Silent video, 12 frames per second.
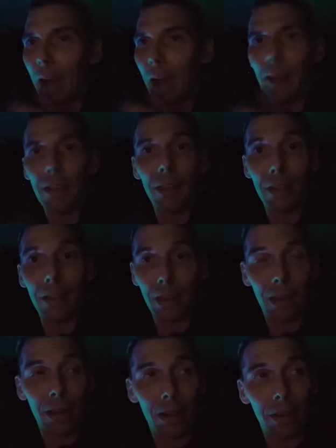And then
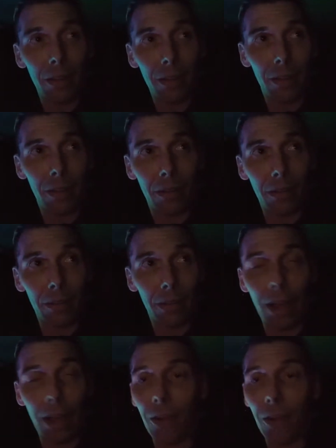the
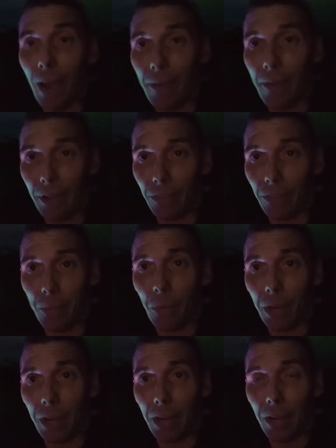aircraft that's
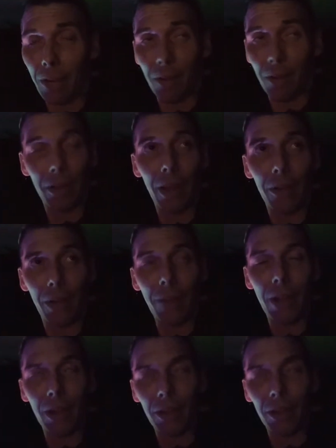supporting it, or the aircraft
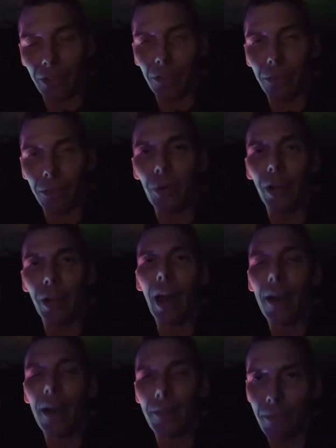carriers that are supporting it,
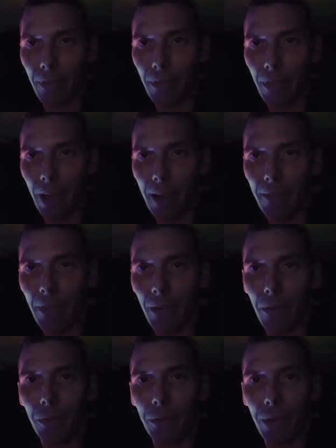have their
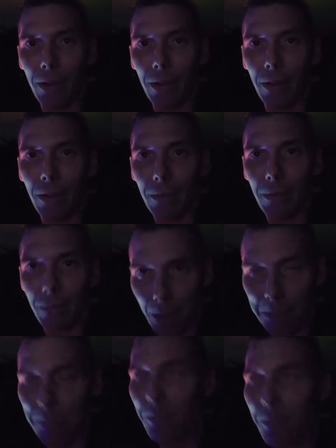own radar,
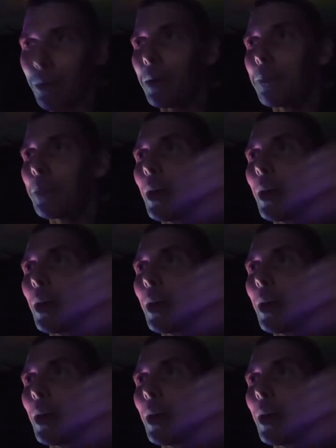correct? All right.